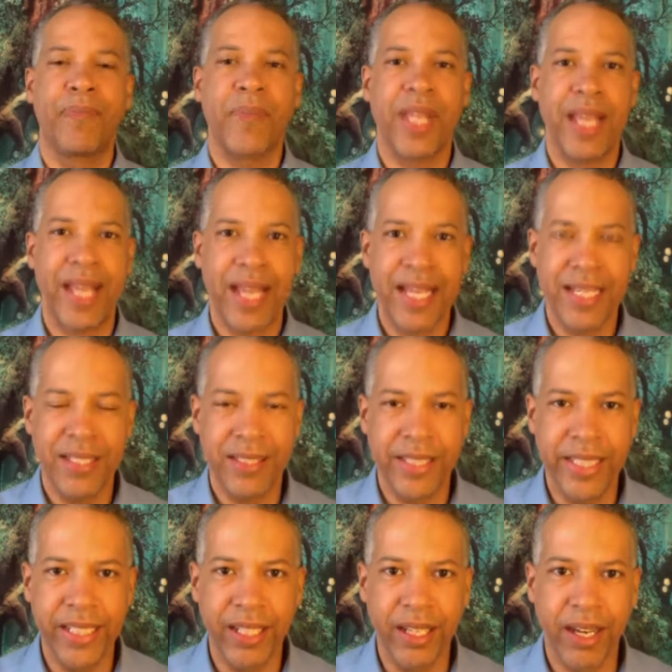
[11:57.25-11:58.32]
has
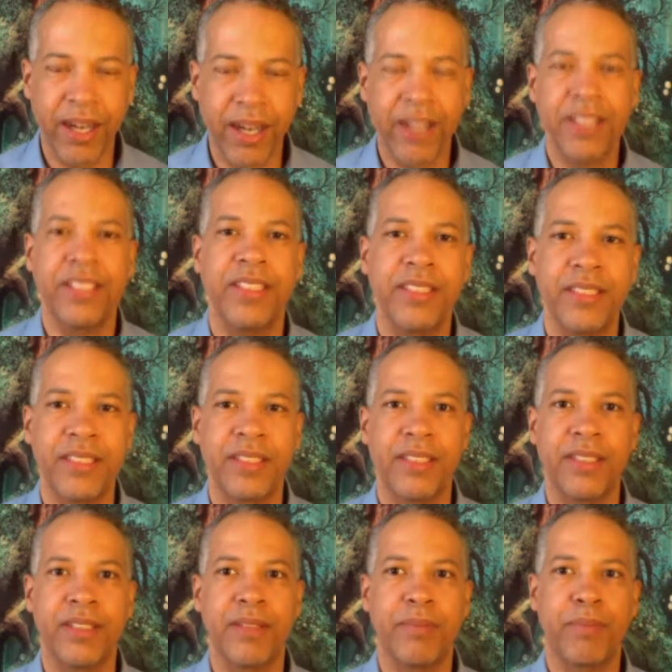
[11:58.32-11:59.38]
the largest
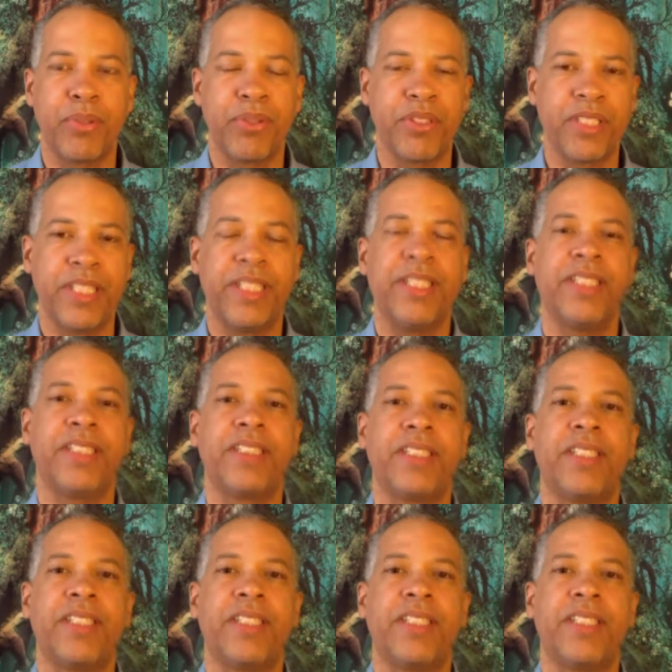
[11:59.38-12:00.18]
percentage